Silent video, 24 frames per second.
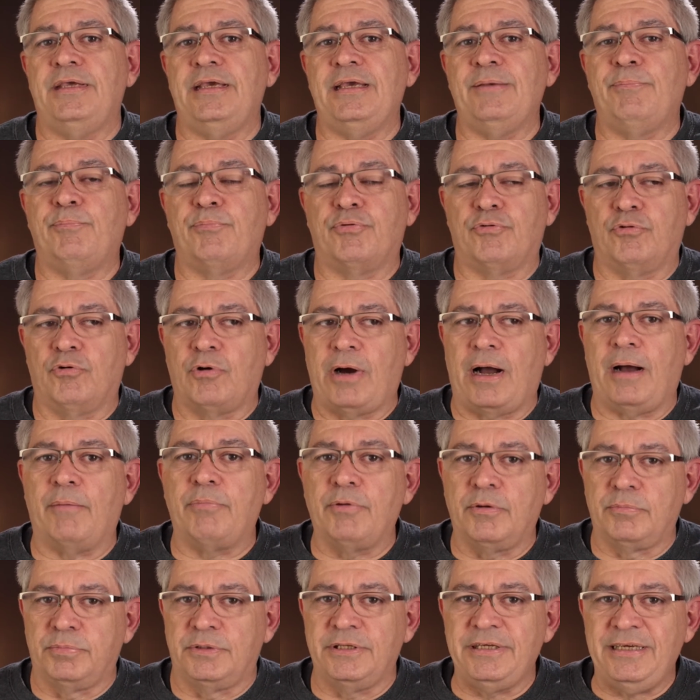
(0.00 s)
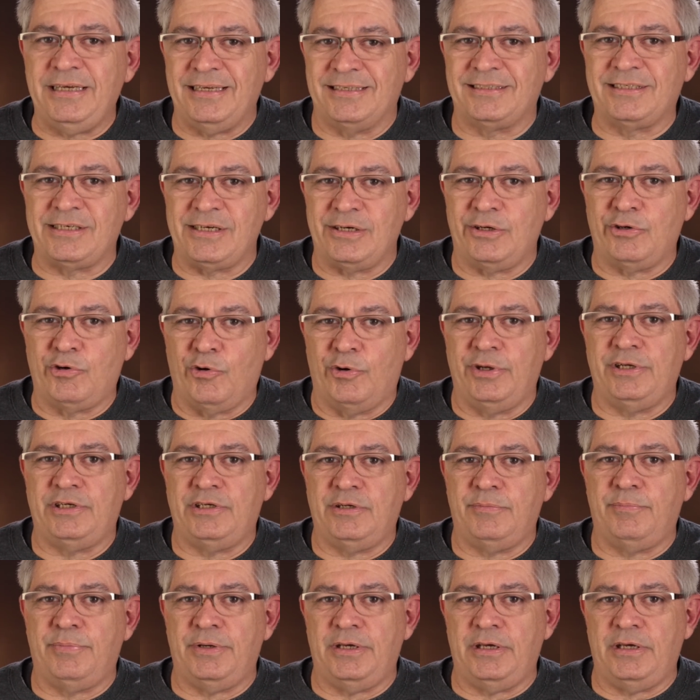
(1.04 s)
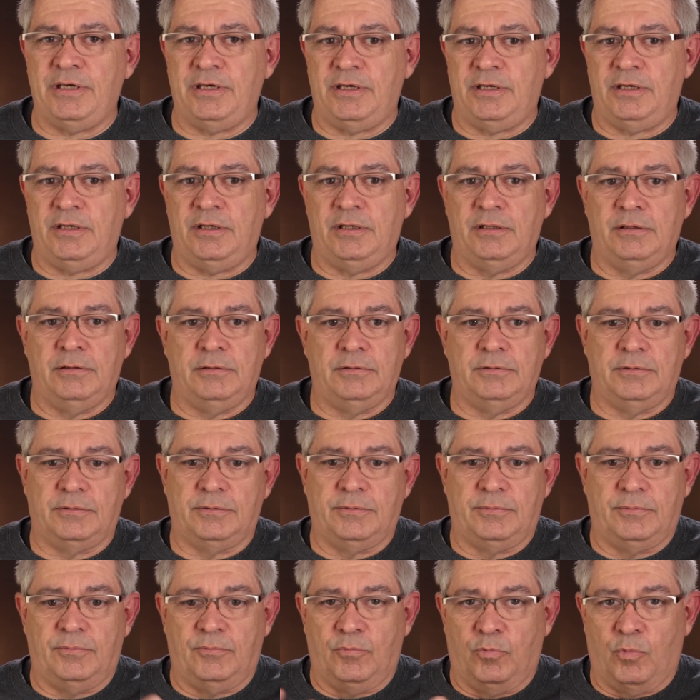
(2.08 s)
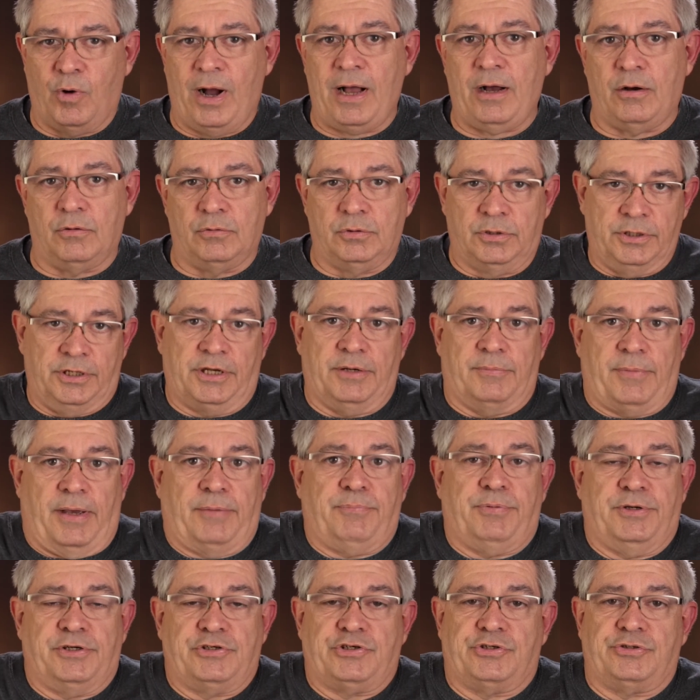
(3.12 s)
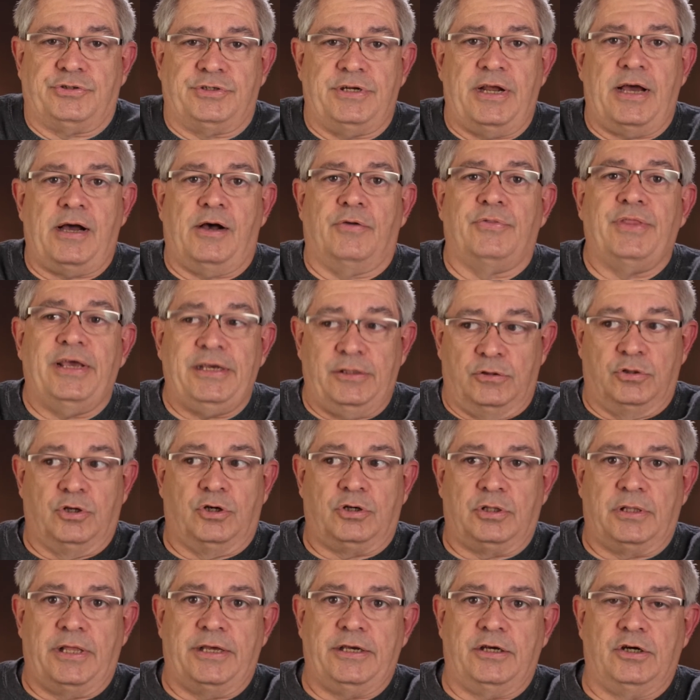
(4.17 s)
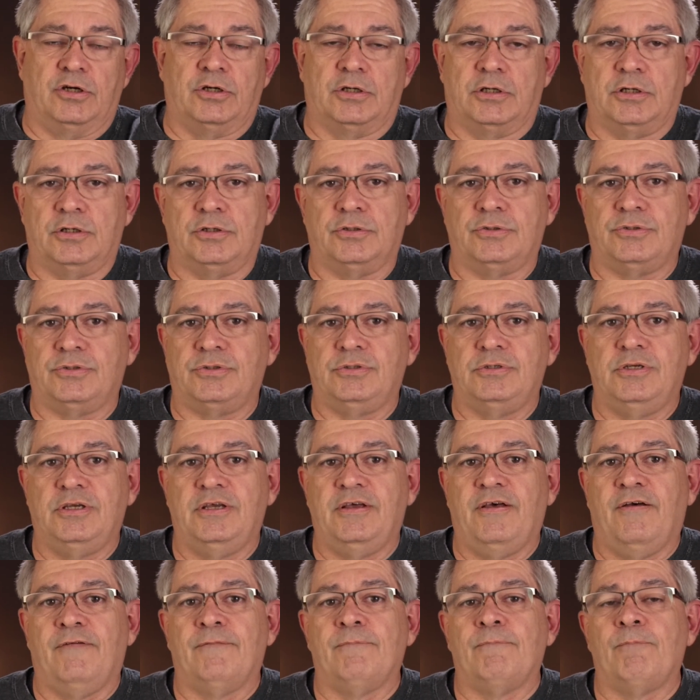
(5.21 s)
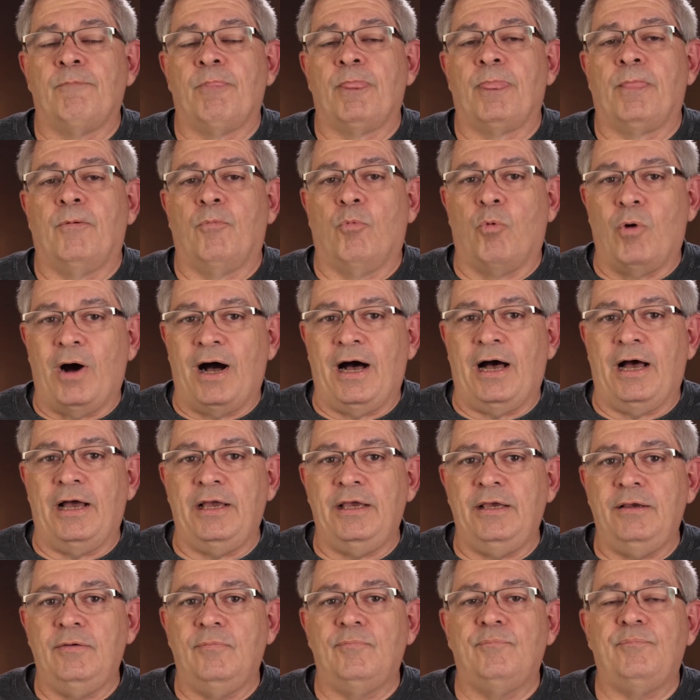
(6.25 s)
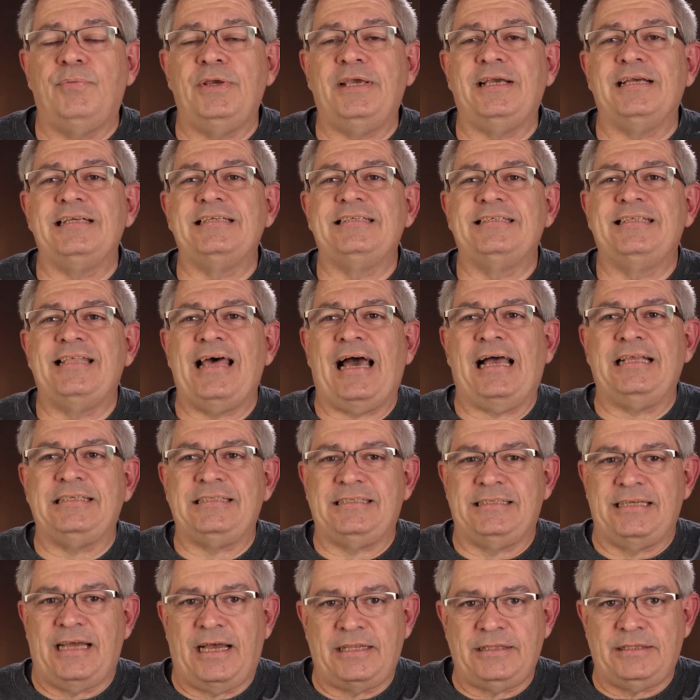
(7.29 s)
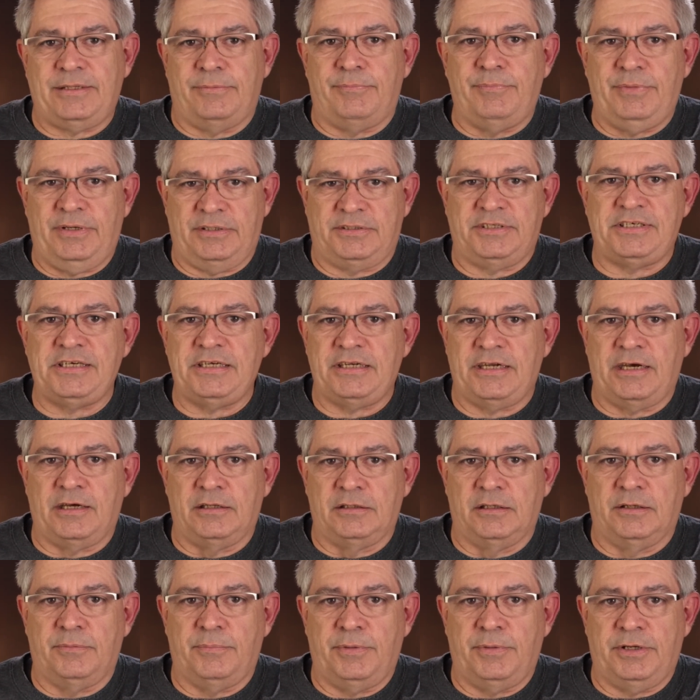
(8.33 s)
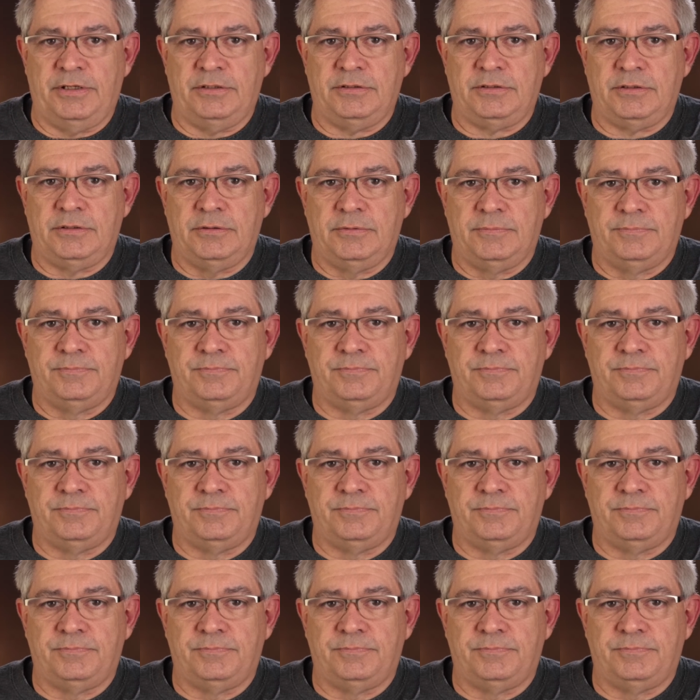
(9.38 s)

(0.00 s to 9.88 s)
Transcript: it probably isn't going to be, wow, look at my pictures now. They look like hers. Why? Because that's not the missing element.